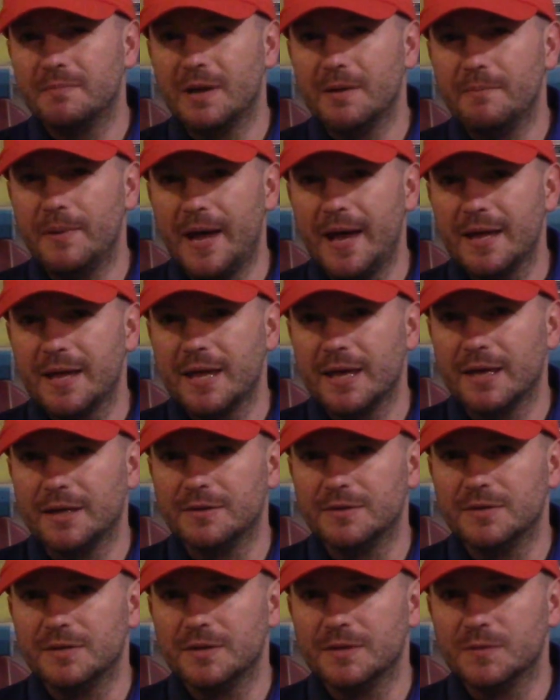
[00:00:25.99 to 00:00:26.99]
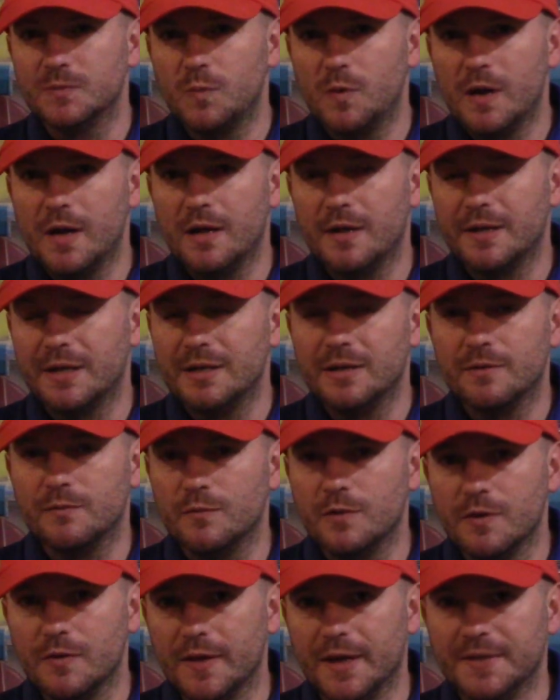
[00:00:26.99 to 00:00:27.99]
my backhand as well, and I didn't
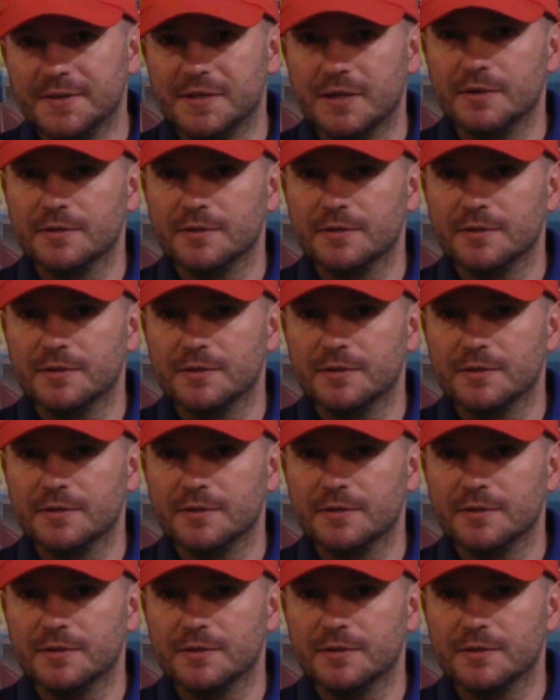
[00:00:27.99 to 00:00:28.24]
realize it.